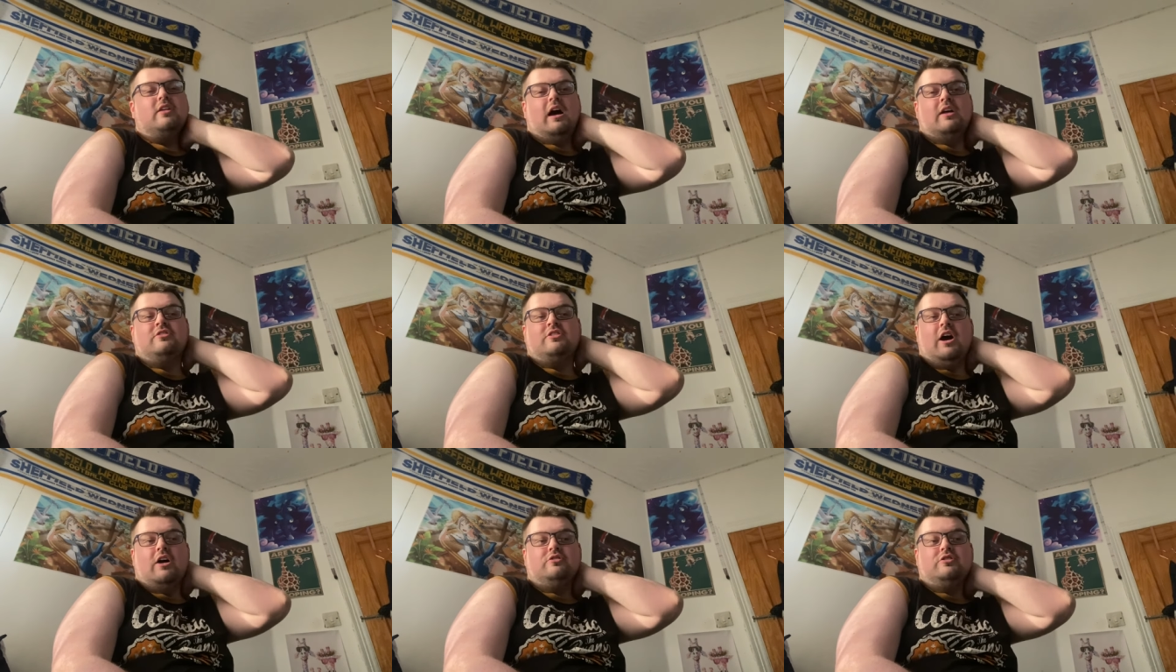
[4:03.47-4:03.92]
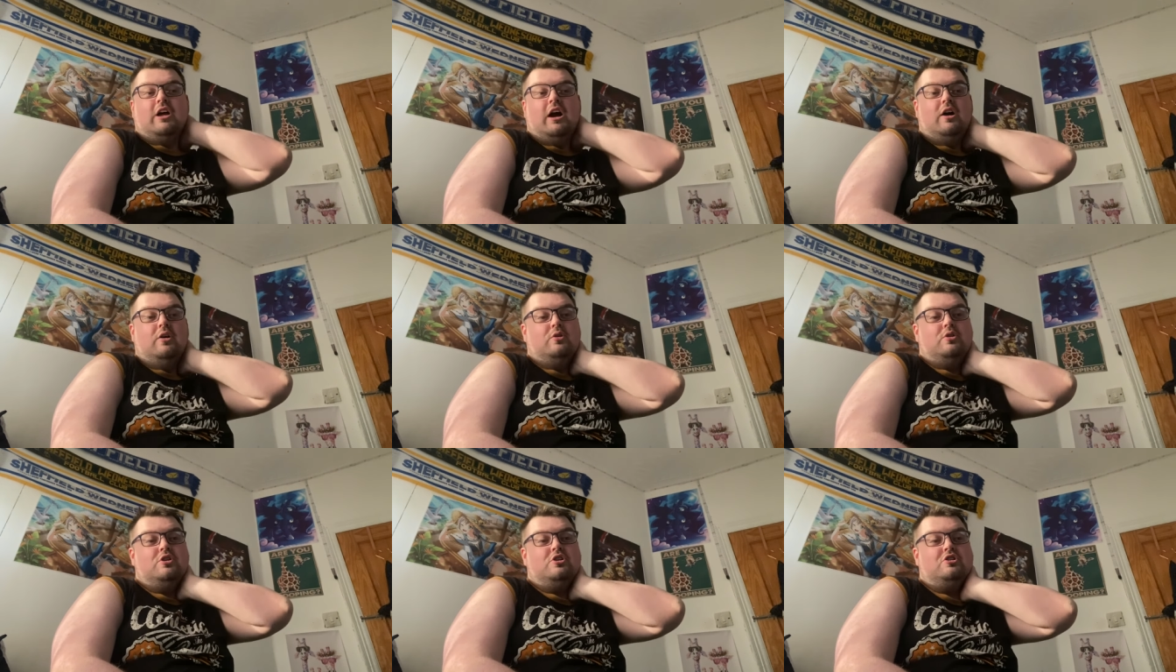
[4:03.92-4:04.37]
I don't
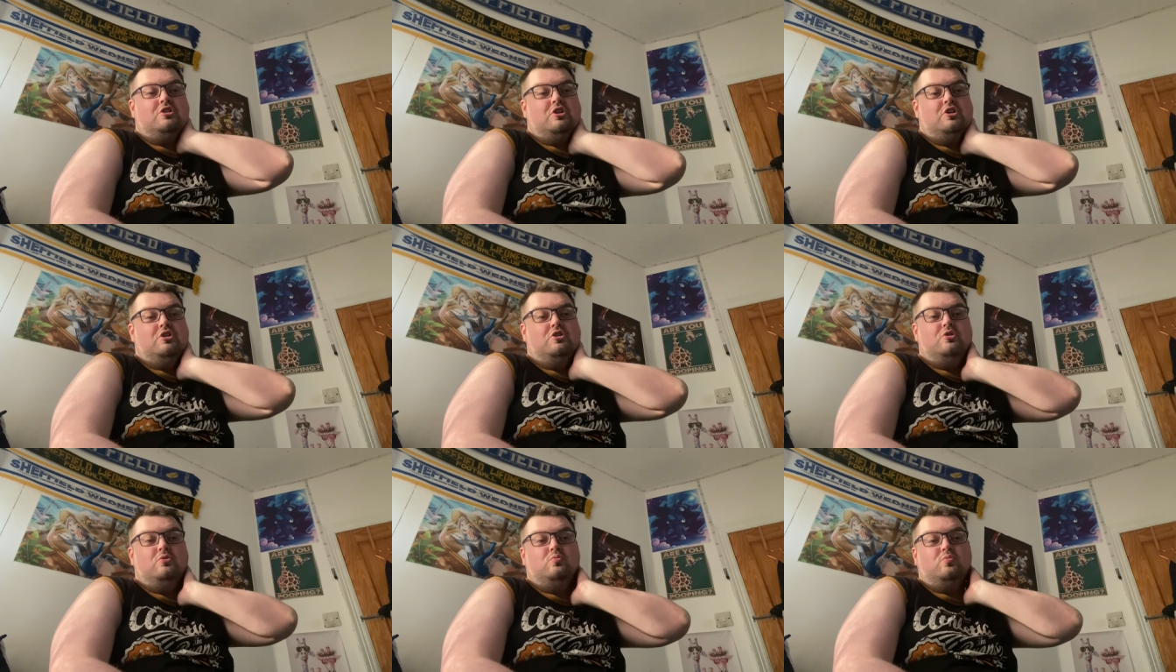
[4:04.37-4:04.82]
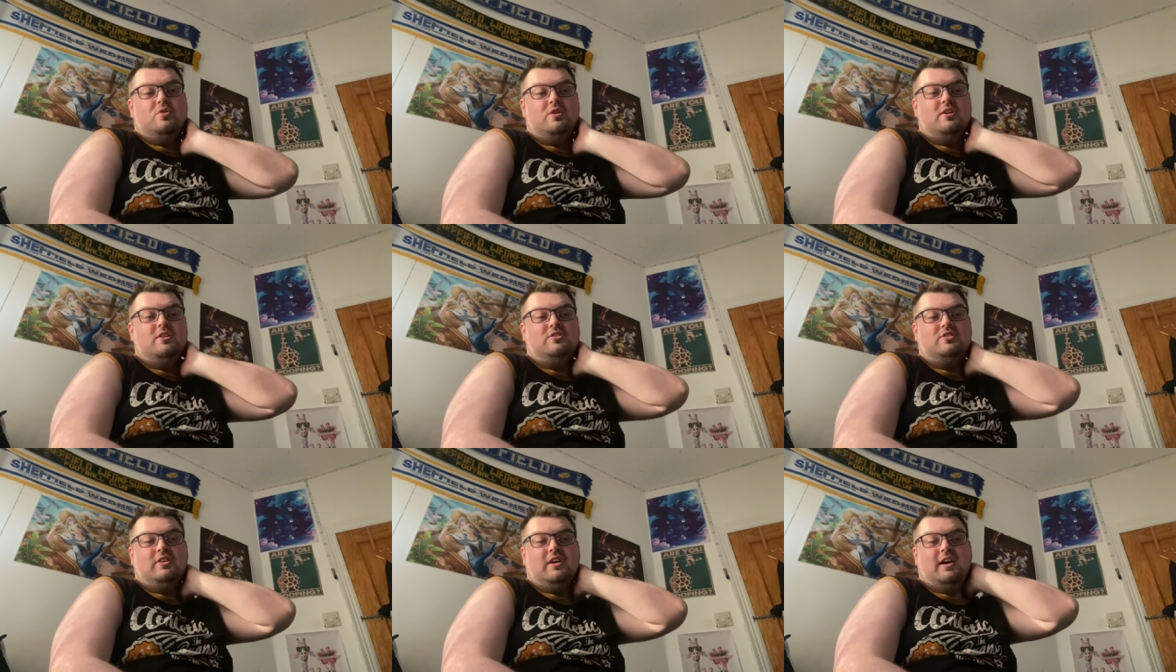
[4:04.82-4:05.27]
know who
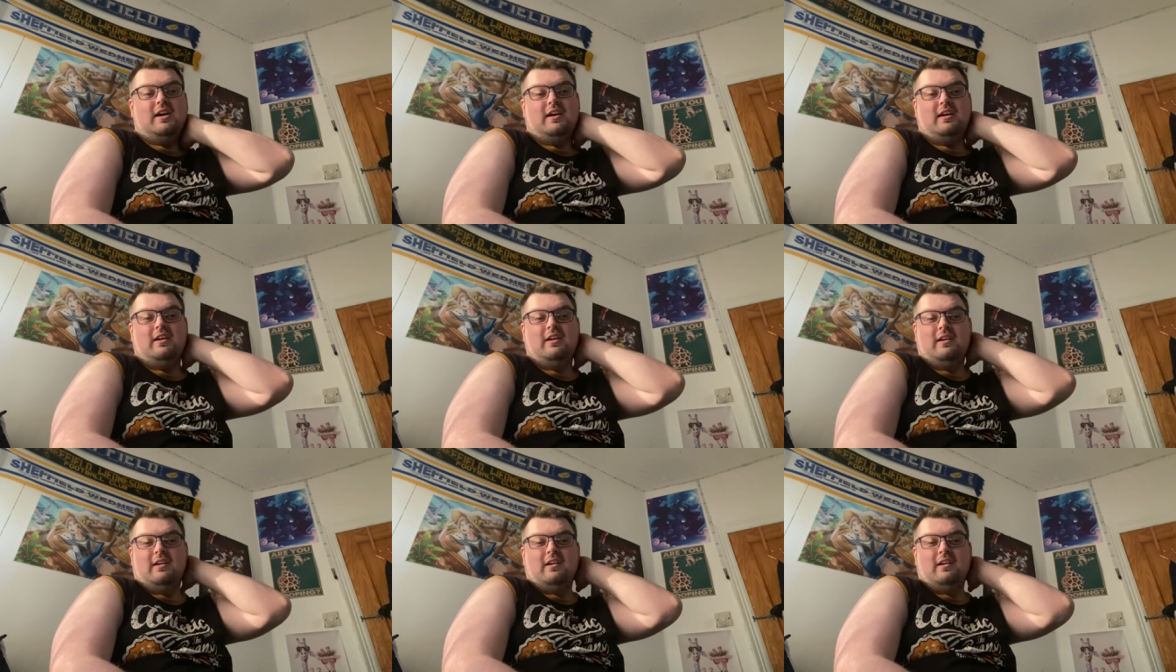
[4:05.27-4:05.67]
would uh,